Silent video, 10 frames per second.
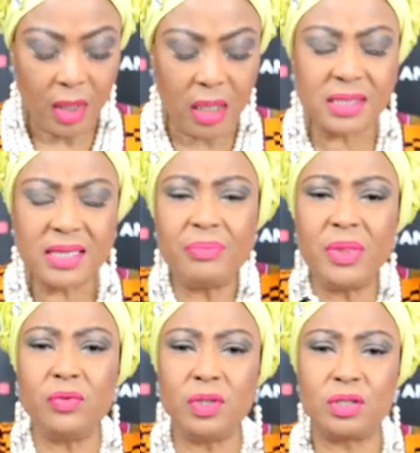Same
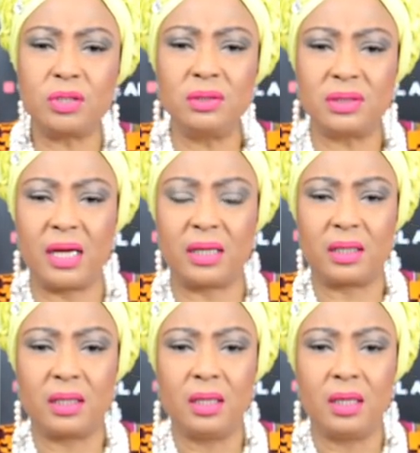thing with children.
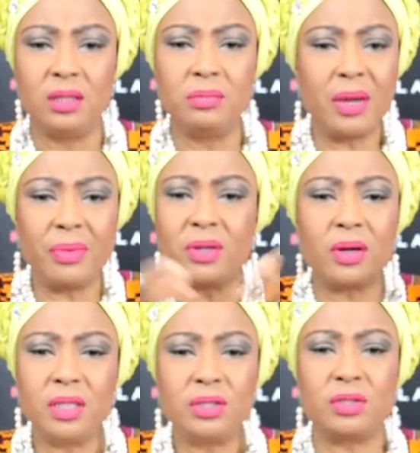You may be talking to